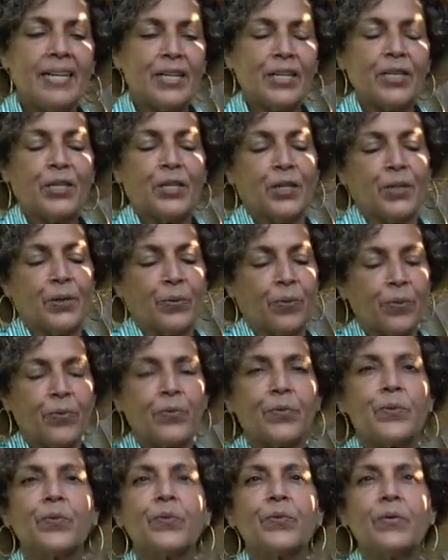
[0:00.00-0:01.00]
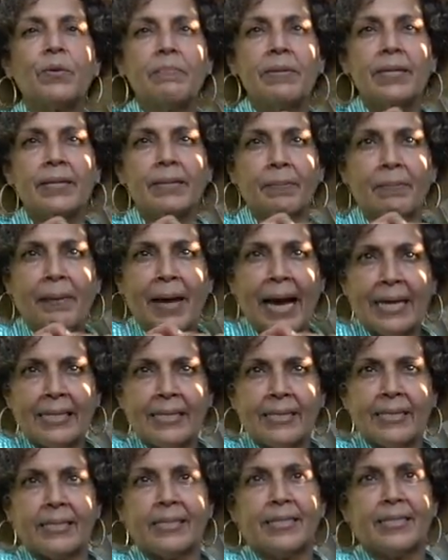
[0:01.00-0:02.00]
it through the middle
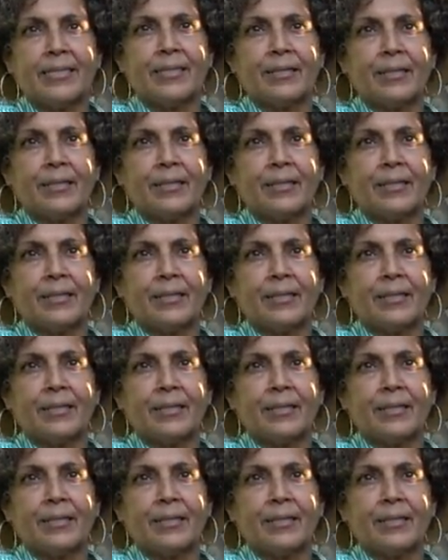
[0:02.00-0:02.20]
passage,